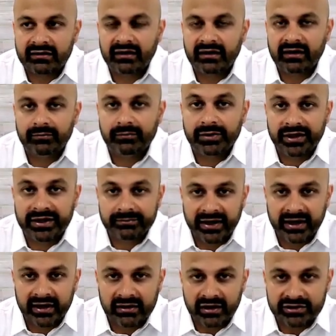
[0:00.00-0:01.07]
um, blood
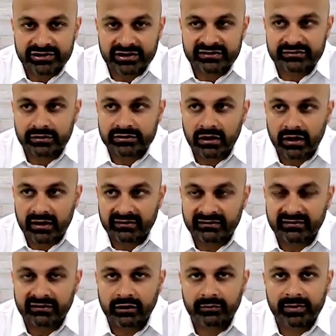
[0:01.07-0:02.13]
biologics, so autologous
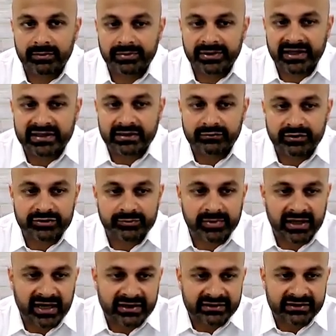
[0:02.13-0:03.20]
serum and platelet-rich
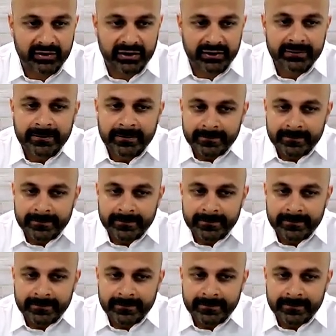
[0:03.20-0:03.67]
plasma.